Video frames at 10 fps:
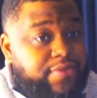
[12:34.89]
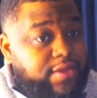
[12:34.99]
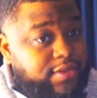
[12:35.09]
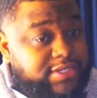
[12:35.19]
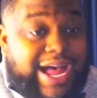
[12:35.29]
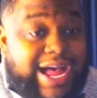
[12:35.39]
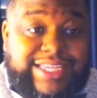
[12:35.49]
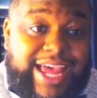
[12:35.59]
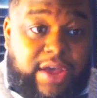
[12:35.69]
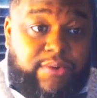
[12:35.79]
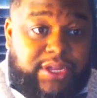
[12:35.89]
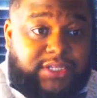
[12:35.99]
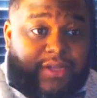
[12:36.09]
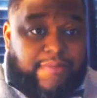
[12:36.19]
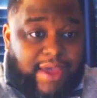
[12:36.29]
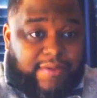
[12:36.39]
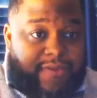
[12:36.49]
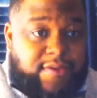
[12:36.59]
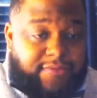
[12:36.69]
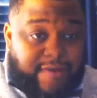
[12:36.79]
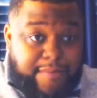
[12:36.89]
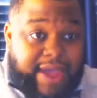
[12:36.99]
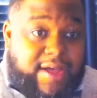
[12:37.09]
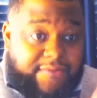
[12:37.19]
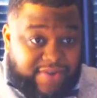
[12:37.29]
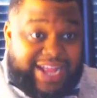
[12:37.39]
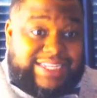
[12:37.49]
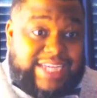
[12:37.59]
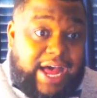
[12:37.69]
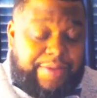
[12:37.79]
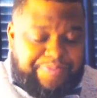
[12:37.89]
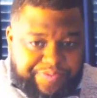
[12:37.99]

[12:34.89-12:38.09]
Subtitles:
stocks and equities to make up for that time.